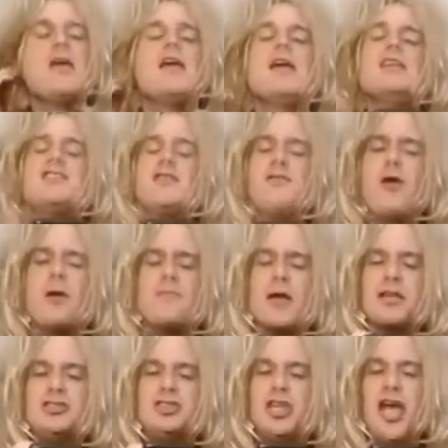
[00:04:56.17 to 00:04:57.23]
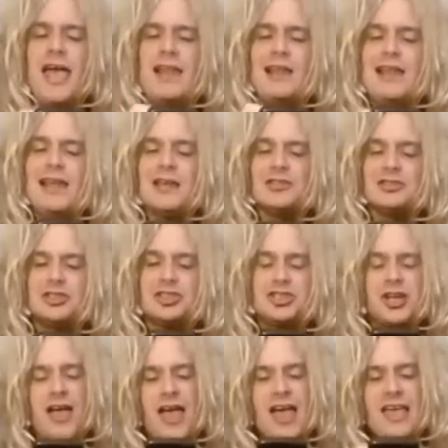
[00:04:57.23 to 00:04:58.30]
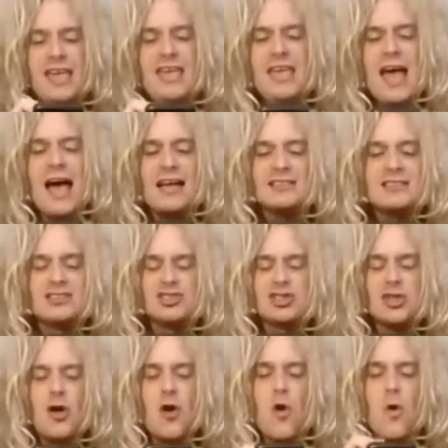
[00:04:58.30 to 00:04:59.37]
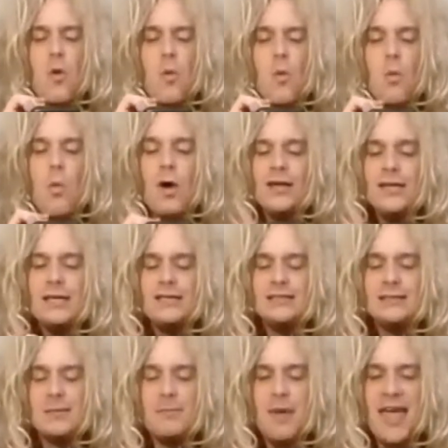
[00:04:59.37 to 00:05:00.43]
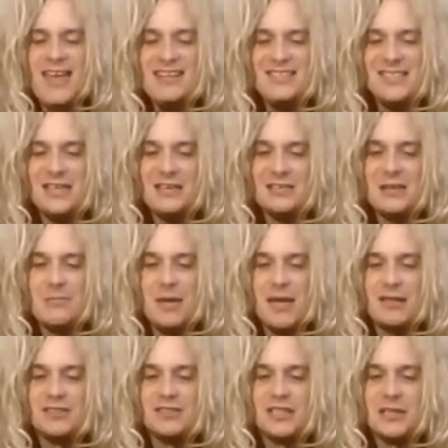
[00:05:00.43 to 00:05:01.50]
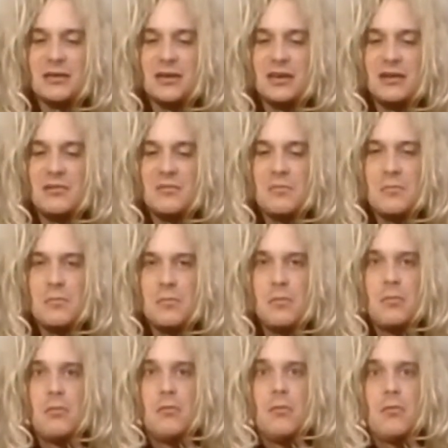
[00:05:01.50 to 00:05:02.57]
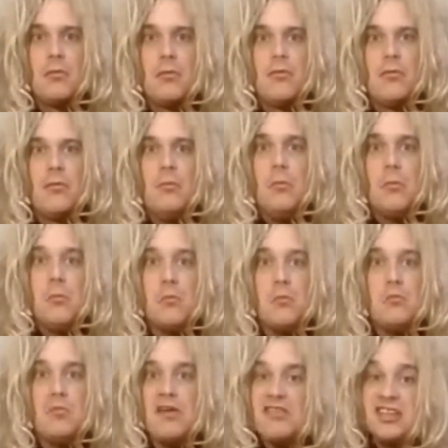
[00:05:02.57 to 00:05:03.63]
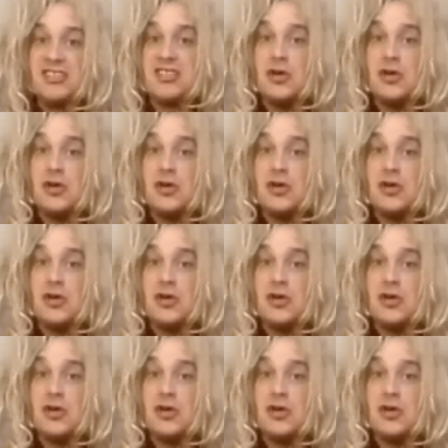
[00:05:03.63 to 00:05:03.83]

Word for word: It's from Jay Lynch. He asks, What is the painting depicting? Hmm. That's a